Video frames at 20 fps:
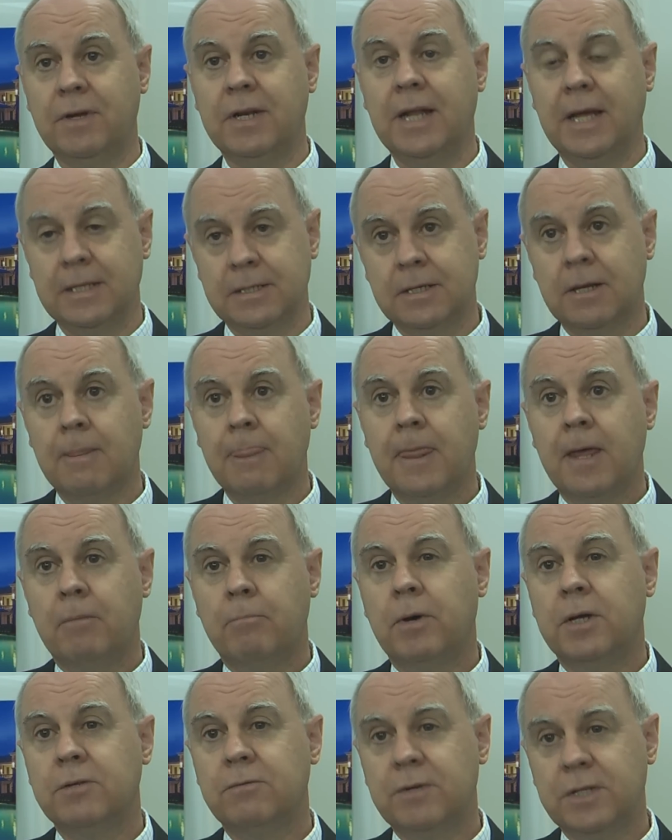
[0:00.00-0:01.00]
with that
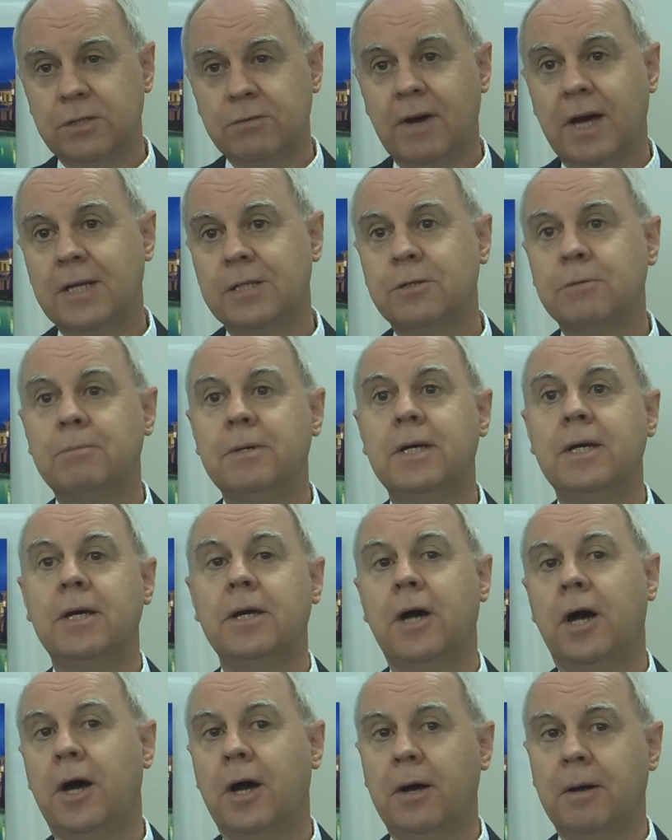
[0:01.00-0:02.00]
but we try to
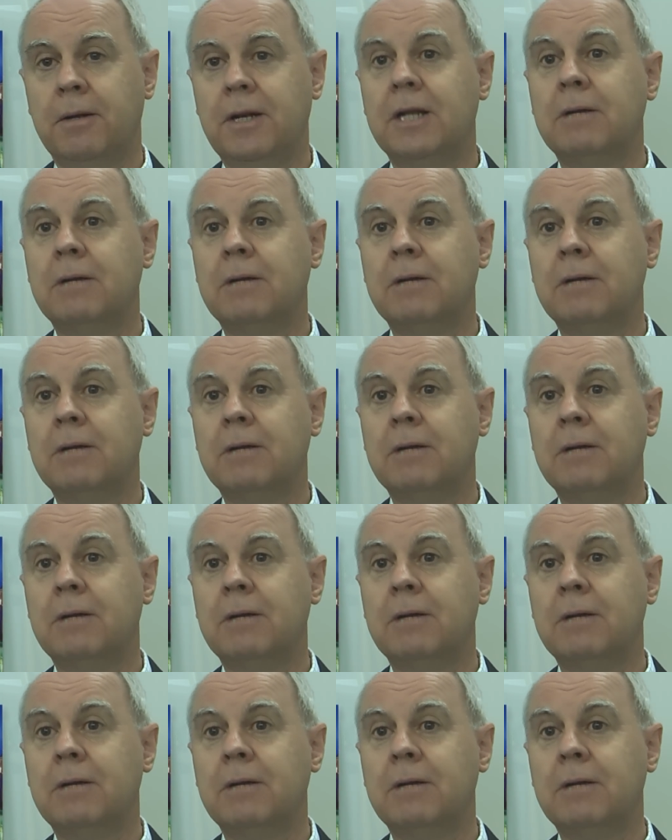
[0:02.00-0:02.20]
be uh,